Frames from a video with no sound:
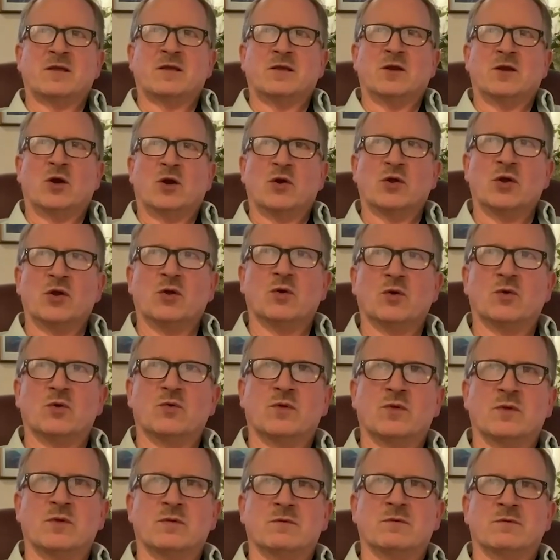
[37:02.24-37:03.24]
you know, you
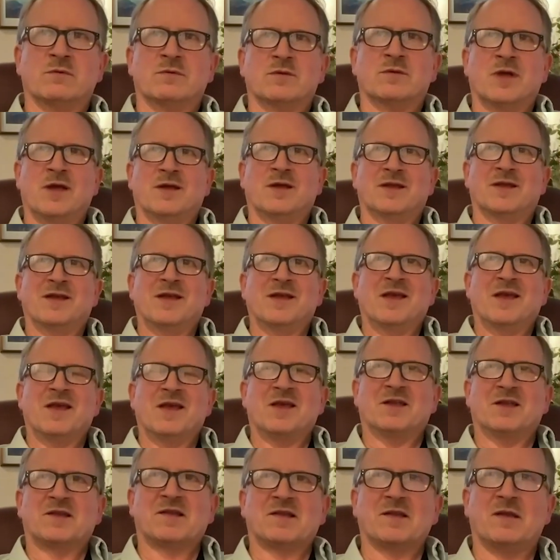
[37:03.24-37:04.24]

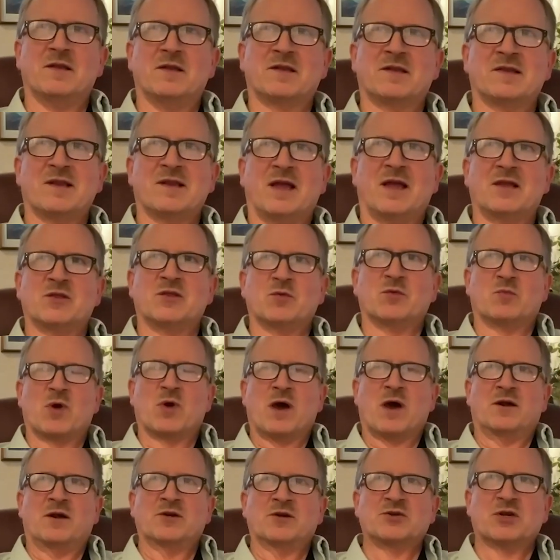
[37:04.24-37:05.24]
it's like the
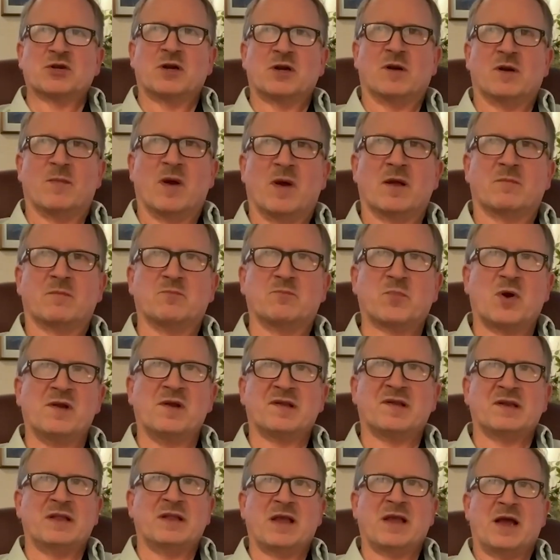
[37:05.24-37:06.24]
broader term.
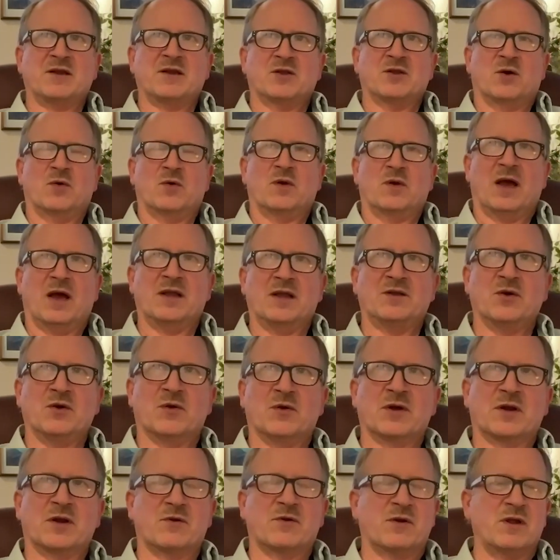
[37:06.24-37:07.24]
Personally, I don't
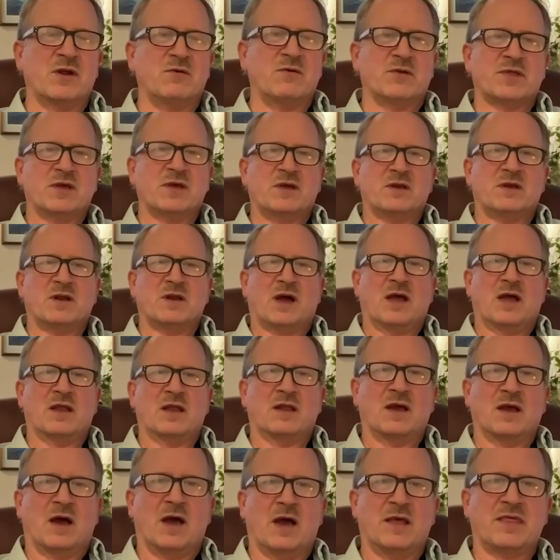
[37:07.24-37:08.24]
agree with it.
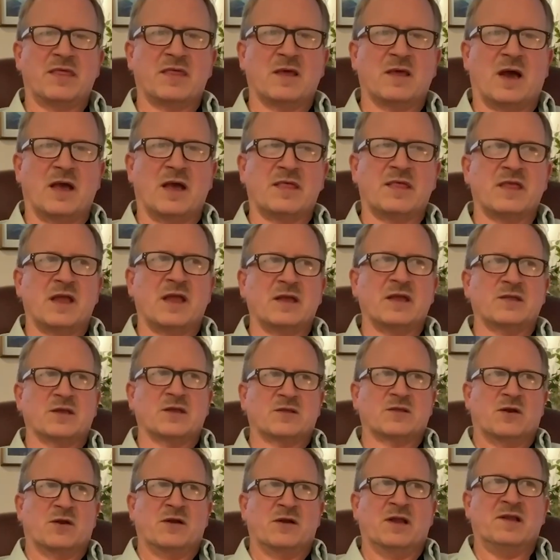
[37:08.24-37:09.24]
I think
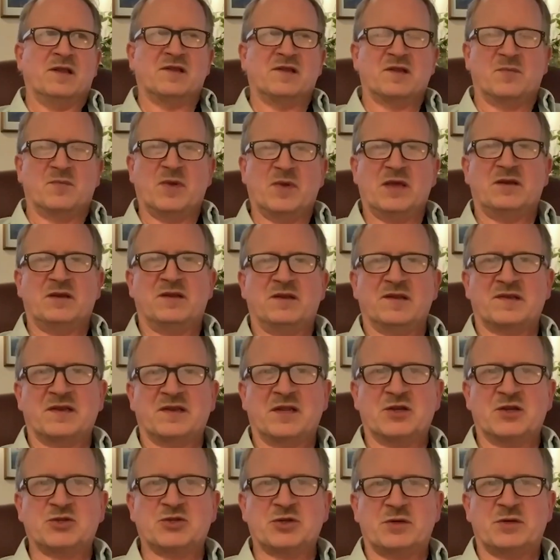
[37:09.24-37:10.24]
that there needs to be a
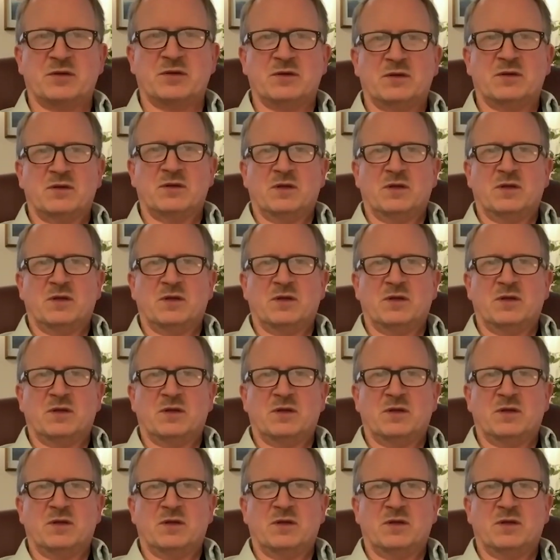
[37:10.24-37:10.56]
distinction.